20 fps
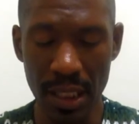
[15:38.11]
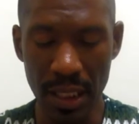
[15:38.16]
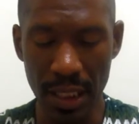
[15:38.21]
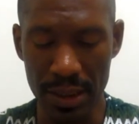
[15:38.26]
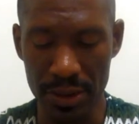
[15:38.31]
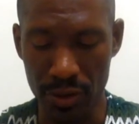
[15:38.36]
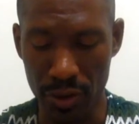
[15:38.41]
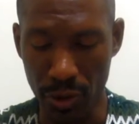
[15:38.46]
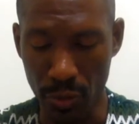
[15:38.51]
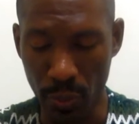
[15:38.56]

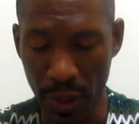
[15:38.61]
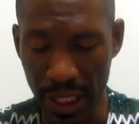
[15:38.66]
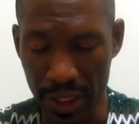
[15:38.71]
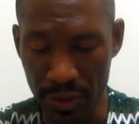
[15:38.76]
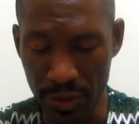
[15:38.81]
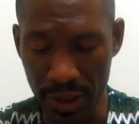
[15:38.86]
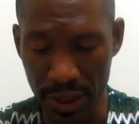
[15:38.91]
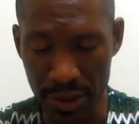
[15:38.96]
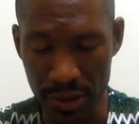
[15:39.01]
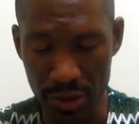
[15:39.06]
And so the way
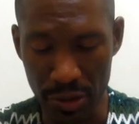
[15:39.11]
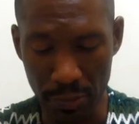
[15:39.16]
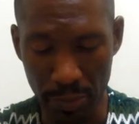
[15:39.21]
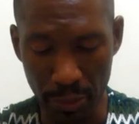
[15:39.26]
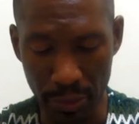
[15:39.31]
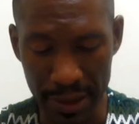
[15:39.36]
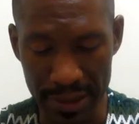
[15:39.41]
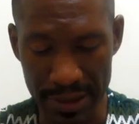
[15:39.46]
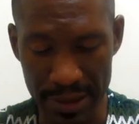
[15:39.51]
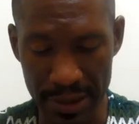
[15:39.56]
you get your
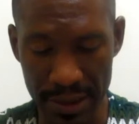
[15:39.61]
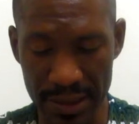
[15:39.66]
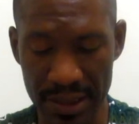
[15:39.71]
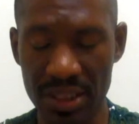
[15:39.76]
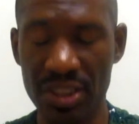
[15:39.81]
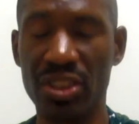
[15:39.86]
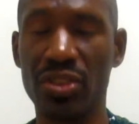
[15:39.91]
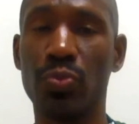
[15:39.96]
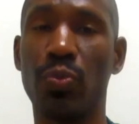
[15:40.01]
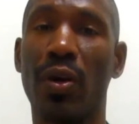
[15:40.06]
points is,
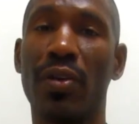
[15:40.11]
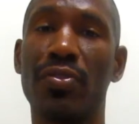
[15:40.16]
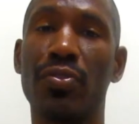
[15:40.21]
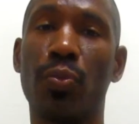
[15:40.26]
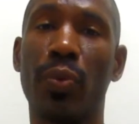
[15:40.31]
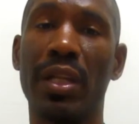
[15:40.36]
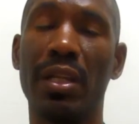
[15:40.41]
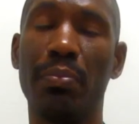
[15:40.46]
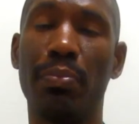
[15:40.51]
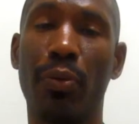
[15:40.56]
this is worth
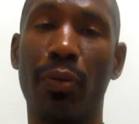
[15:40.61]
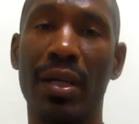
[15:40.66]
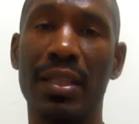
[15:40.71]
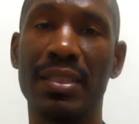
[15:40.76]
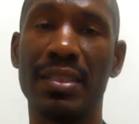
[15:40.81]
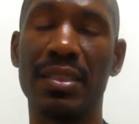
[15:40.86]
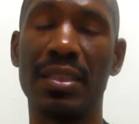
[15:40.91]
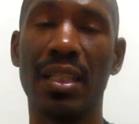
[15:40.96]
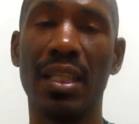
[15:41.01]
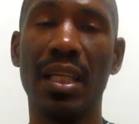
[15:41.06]
20
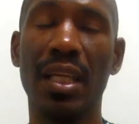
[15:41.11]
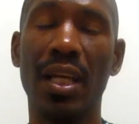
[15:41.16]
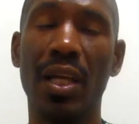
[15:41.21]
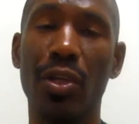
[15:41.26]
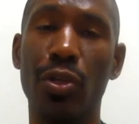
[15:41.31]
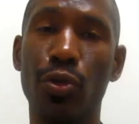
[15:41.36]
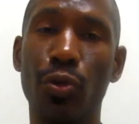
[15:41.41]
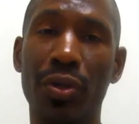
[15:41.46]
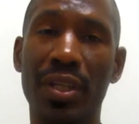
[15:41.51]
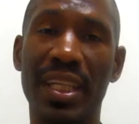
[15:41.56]
points.
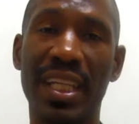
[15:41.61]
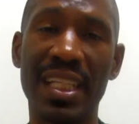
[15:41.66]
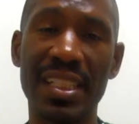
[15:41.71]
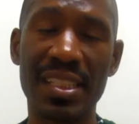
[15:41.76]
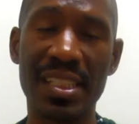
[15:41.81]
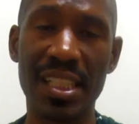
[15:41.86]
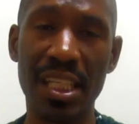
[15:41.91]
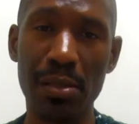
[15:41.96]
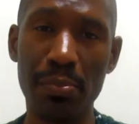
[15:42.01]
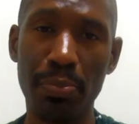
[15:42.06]
You'll
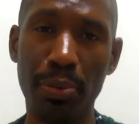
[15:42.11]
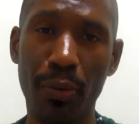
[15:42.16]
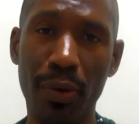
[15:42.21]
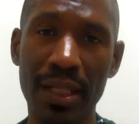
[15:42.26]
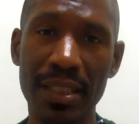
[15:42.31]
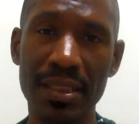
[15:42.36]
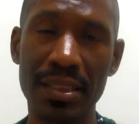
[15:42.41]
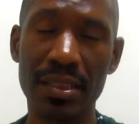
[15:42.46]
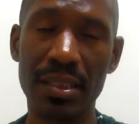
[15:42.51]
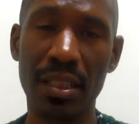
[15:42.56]
get 10
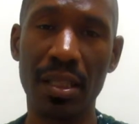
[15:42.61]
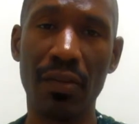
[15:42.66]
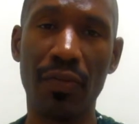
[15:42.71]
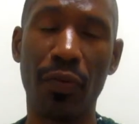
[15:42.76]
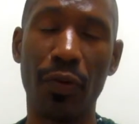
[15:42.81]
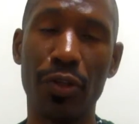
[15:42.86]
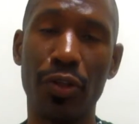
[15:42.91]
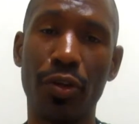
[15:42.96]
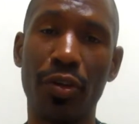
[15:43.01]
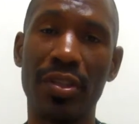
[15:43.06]
points
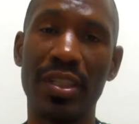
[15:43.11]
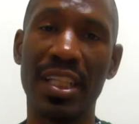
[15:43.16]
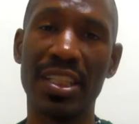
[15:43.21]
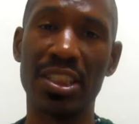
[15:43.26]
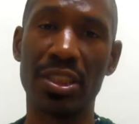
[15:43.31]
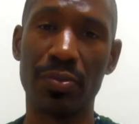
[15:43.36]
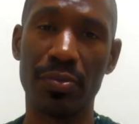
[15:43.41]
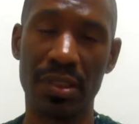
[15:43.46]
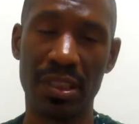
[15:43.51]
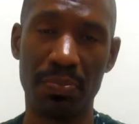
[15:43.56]
for your
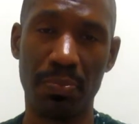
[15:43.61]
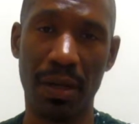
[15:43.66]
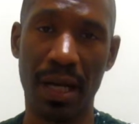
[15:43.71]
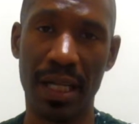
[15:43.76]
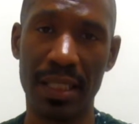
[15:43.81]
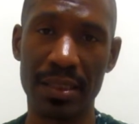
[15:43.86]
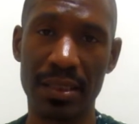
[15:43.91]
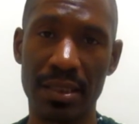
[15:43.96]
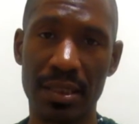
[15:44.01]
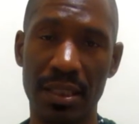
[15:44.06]
initial
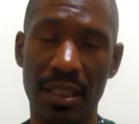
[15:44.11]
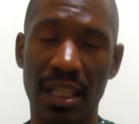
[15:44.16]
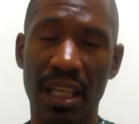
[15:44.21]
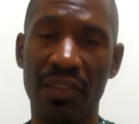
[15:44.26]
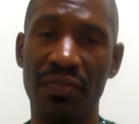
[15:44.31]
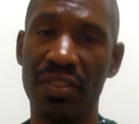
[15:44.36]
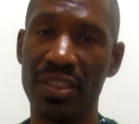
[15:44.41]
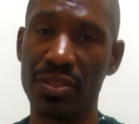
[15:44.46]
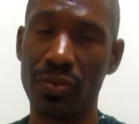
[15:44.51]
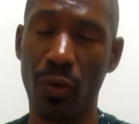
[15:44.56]
response
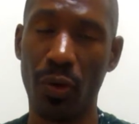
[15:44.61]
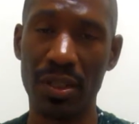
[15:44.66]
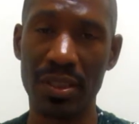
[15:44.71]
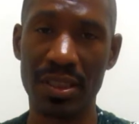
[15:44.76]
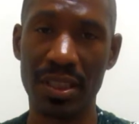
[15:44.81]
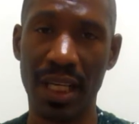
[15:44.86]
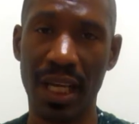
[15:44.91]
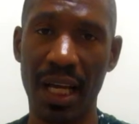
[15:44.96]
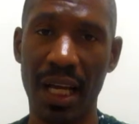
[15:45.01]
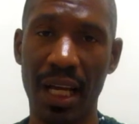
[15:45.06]
if it's on
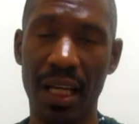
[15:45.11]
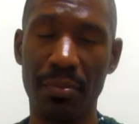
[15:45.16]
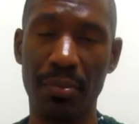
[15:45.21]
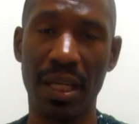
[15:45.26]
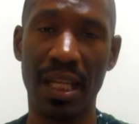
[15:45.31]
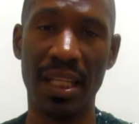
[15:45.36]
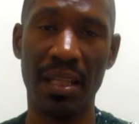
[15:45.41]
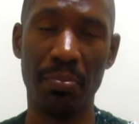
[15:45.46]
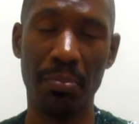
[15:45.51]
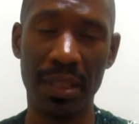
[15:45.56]
time
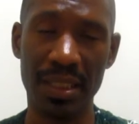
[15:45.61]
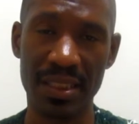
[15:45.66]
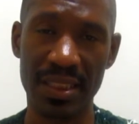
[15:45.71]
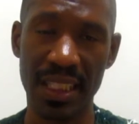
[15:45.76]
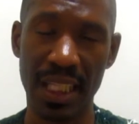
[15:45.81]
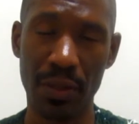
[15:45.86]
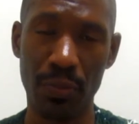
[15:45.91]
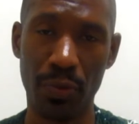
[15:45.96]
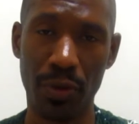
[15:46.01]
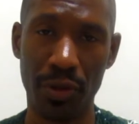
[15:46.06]
and it meets
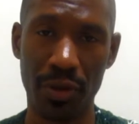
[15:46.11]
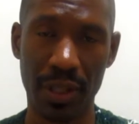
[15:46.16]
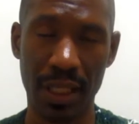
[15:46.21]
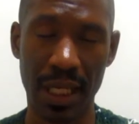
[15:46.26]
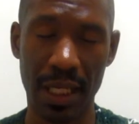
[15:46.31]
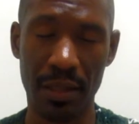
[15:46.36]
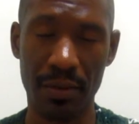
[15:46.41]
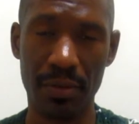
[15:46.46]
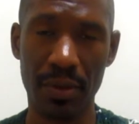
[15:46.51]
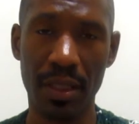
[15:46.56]
that word
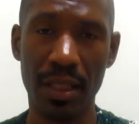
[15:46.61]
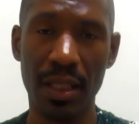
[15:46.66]
count.